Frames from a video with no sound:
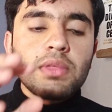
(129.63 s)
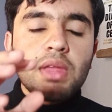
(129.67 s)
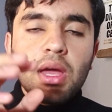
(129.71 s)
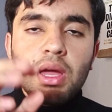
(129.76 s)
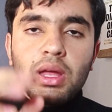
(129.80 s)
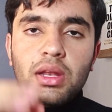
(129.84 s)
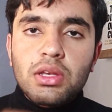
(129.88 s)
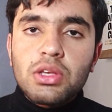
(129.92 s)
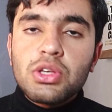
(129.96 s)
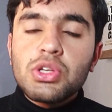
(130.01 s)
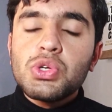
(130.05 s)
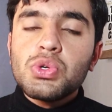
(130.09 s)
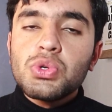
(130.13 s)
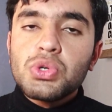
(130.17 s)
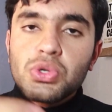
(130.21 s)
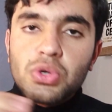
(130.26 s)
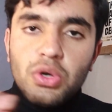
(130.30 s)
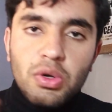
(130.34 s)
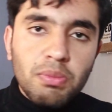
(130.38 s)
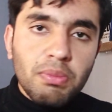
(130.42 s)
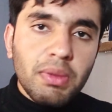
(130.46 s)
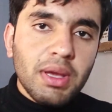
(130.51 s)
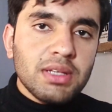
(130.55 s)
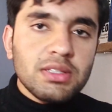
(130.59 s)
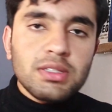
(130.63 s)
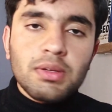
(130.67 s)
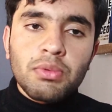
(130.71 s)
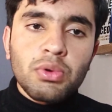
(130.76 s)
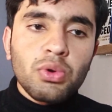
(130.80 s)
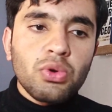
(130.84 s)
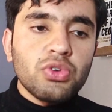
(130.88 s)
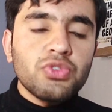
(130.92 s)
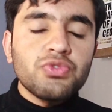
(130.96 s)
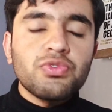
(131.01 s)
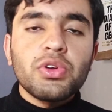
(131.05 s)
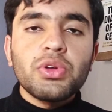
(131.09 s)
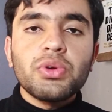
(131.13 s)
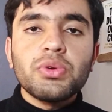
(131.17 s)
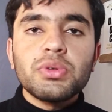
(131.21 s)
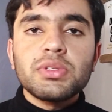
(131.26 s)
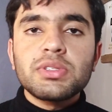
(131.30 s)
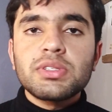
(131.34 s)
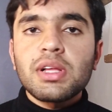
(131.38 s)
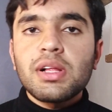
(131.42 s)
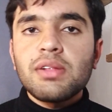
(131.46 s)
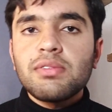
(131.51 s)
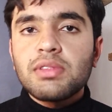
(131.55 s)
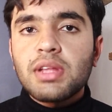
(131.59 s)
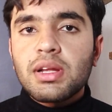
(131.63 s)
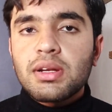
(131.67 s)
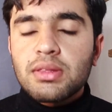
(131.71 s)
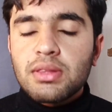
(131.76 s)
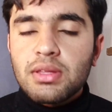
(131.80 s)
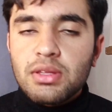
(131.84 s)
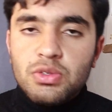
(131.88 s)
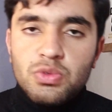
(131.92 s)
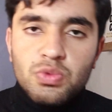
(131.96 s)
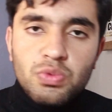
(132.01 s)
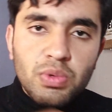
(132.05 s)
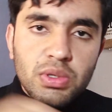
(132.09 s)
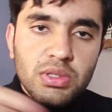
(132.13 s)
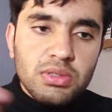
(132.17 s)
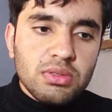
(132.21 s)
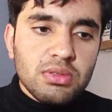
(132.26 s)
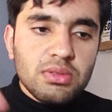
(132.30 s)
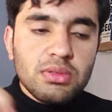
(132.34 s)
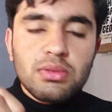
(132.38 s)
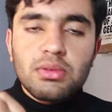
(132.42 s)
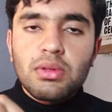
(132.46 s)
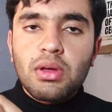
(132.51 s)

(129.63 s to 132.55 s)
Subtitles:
then you should make some notes for yourself that this was